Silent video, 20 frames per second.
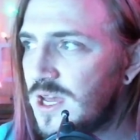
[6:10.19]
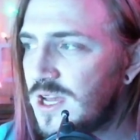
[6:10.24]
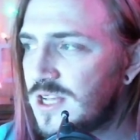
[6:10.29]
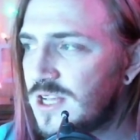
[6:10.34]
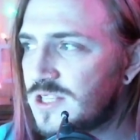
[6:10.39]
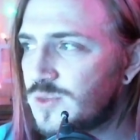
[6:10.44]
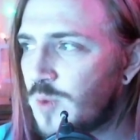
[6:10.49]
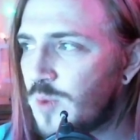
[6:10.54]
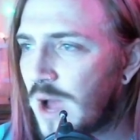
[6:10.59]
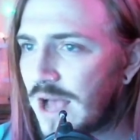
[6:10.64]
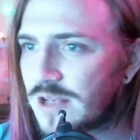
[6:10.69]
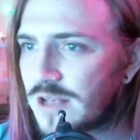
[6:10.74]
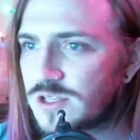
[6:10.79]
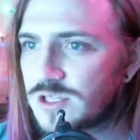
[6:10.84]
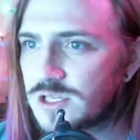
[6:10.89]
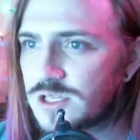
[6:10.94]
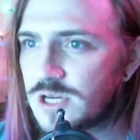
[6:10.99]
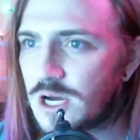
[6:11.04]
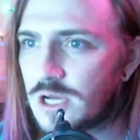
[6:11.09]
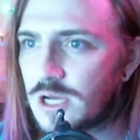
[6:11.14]
its
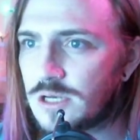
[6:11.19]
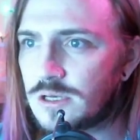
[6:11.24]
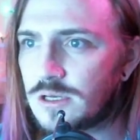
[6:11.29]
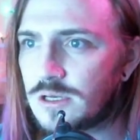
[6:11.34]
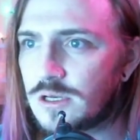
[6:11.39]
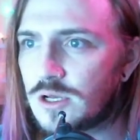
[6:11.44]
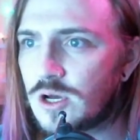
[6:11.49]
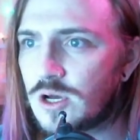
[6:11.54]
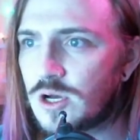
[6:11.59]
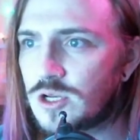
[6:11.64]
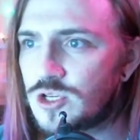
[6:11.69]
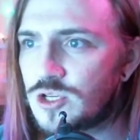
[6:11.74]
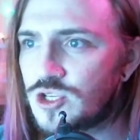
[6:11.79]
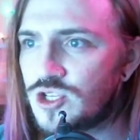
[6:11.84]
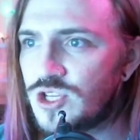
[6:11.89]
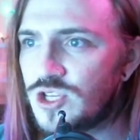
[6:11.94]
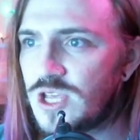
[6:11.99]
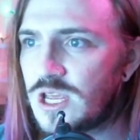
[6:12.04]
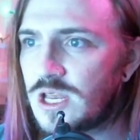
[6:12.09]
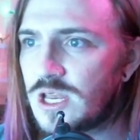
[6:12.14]
waxed cotton gone
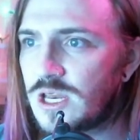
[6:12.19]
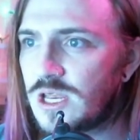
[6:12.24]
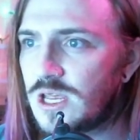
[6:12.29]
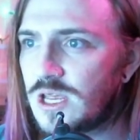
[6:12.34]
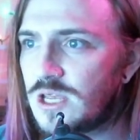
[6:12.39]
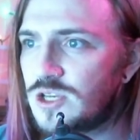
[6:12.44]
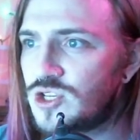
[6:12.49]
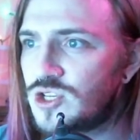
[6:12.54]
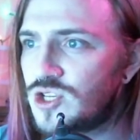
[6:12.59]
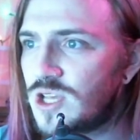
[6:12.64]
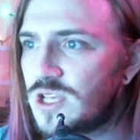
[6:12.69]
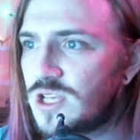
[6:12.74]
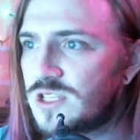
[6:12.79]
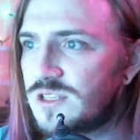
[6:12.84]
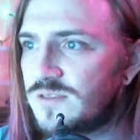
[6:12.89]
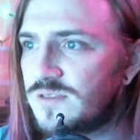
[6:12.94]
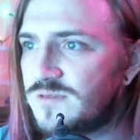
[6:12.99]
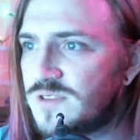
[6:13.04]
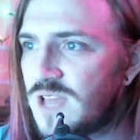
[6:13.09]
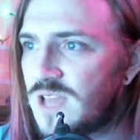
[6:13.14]
sheen and shades
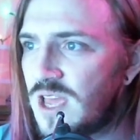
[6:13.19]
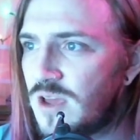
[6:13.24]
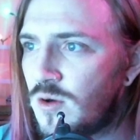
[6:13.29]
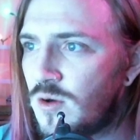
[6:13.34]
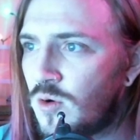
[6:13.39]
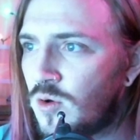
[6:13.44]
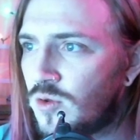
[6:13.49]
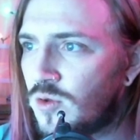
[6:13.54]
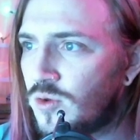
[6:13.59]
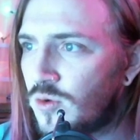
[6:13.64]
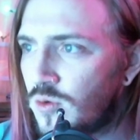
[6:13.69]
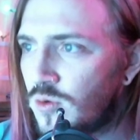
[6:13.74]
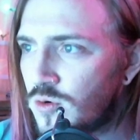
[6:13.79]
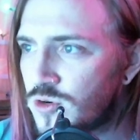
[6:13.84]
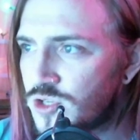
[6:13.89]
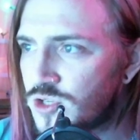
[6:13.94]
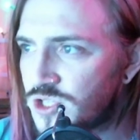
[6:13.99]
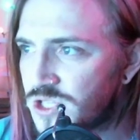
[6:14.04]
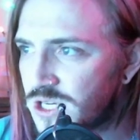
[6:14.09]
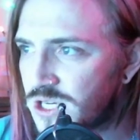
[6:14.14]
of day-old
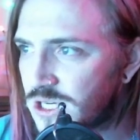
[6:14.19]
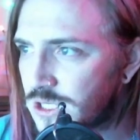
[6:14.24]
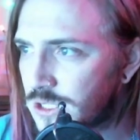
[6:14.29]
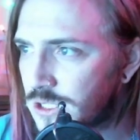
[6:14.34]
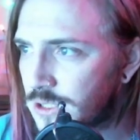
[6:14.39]
horse-dung.